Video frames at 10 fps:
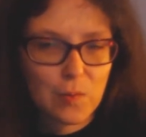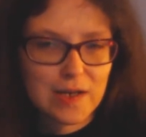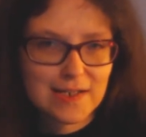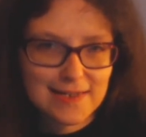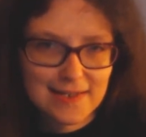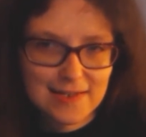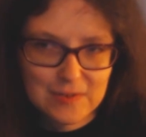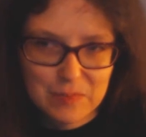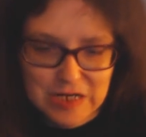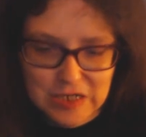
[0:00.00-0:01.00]
which is the
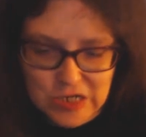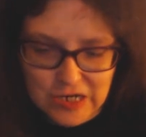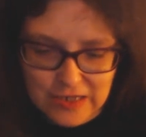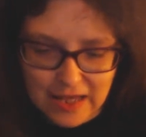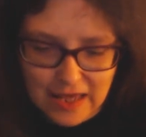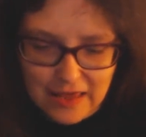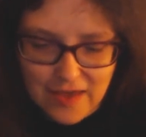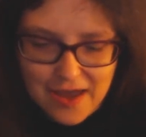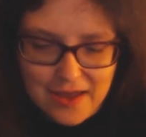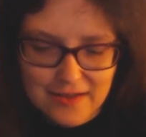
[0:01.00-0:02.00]
species
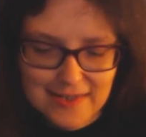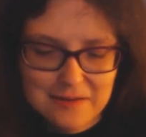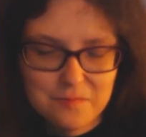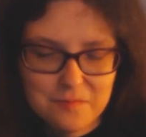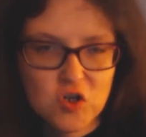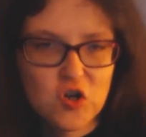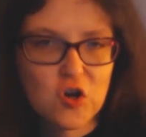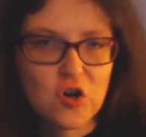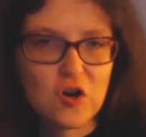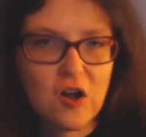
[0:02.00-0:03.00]
that Tim
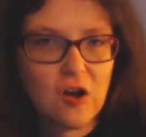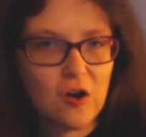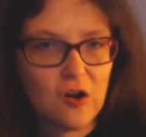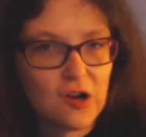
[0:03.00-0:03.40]
Shaw